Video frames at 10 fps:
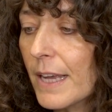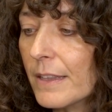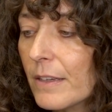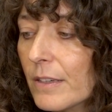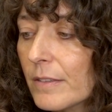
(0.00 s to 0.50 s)

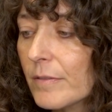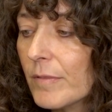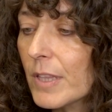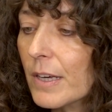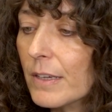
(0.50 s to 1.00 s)

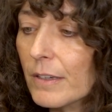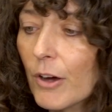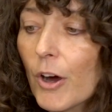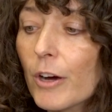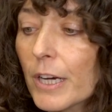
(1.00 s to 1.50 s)
the
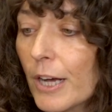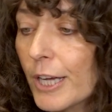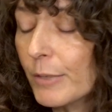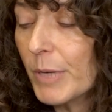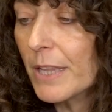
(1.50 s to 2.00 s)
car
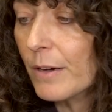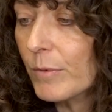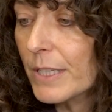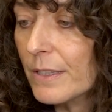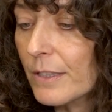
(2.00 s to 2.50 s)
economy
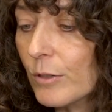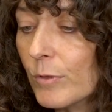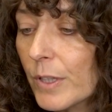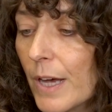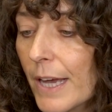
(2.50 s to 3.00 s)
that we still
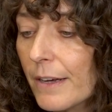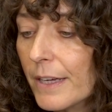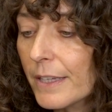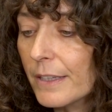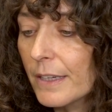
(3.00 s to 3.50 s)
rely
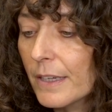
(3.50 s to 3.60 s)
on?